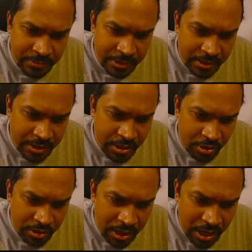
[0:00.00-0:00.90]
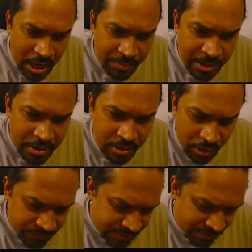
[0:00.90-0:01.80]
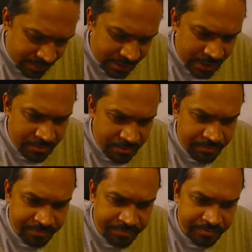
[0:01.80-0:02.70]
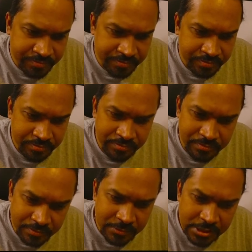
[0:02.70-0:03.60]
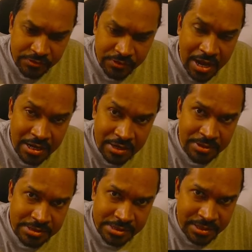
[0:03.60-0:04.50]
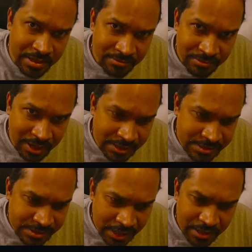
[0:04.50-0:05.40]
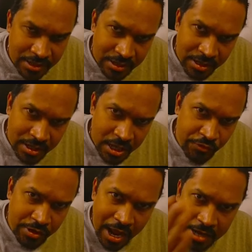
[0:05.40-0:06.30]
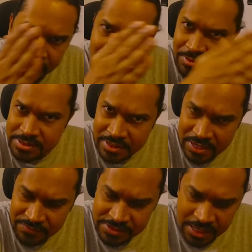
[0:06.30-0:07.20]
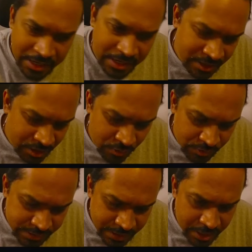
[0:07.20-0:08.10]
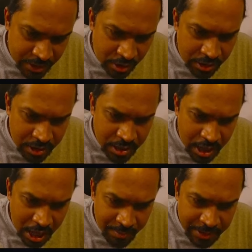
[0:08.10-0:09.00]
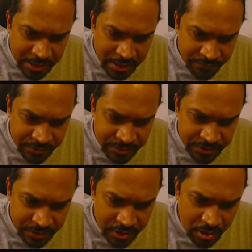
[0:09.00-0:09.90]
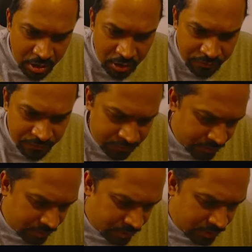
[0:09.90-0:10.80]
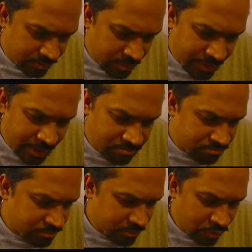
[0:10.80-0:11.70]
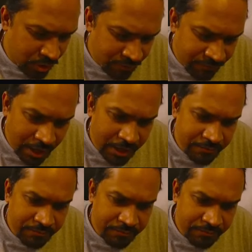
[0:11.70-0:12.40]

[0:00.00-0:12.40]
d.append of 70. So we add elements at the right side. If you want to add elements at the left side, you could say d.append left of maybe 25,